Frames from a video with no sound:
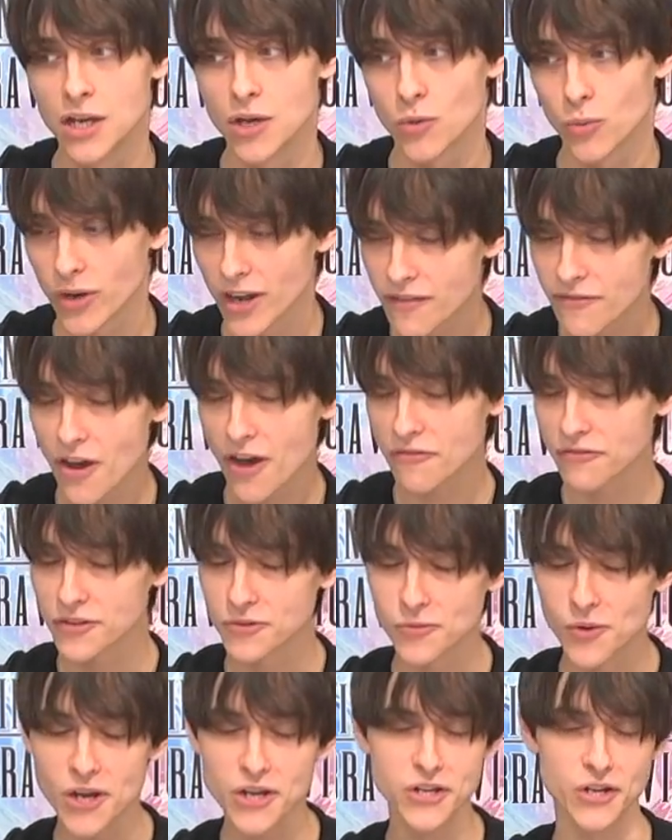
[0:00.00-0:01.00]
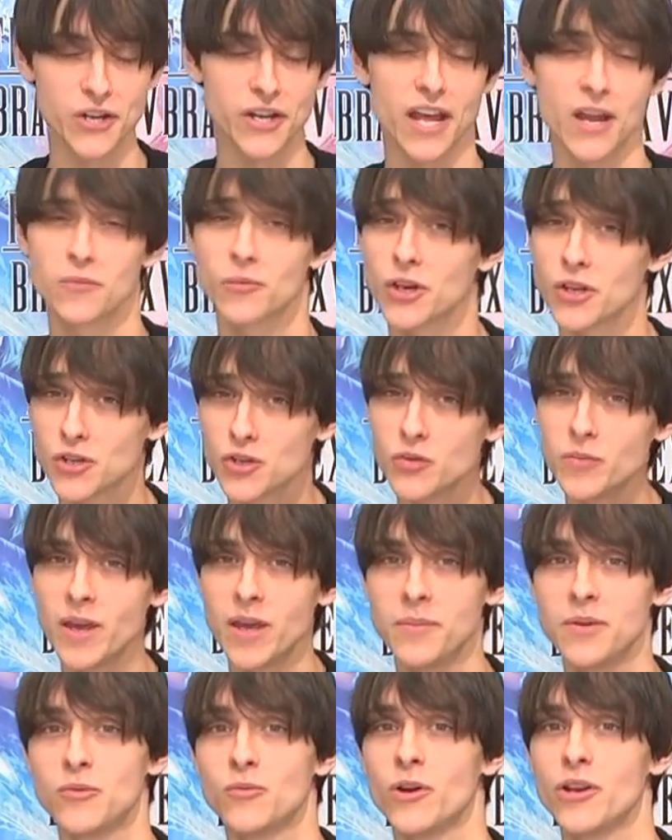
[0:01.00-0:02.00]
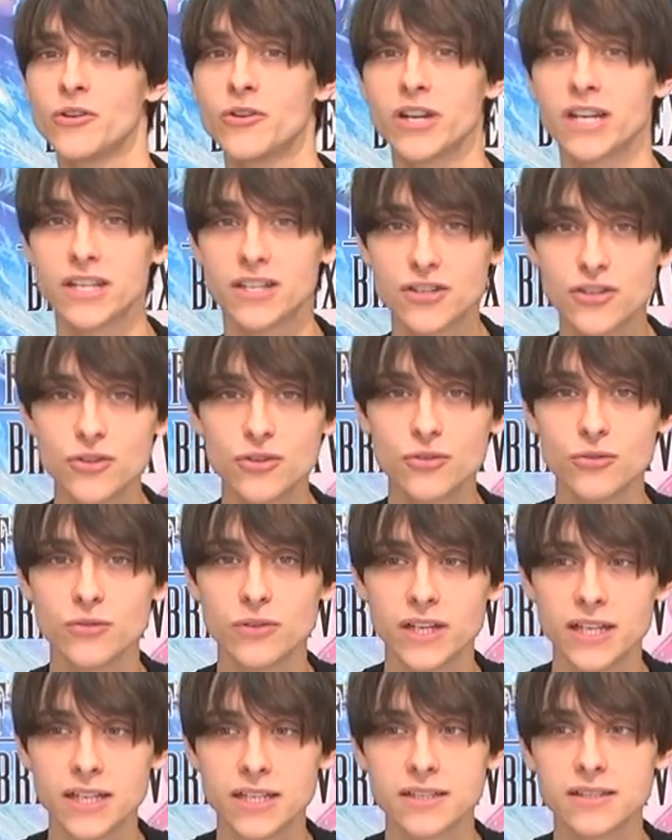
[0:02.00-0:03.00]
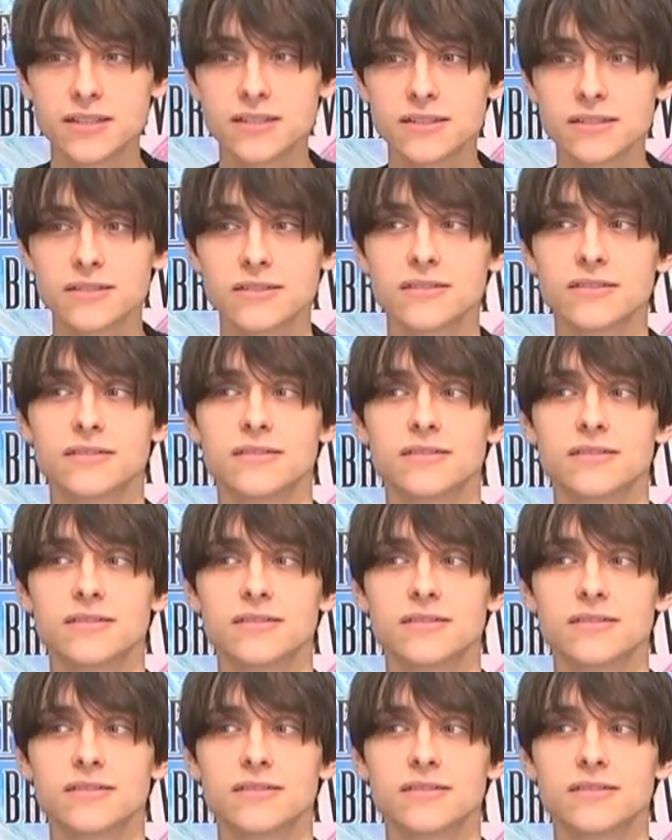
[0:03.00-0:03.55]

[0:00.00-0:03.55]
what I've often wondered, and what you may be wondering too, is,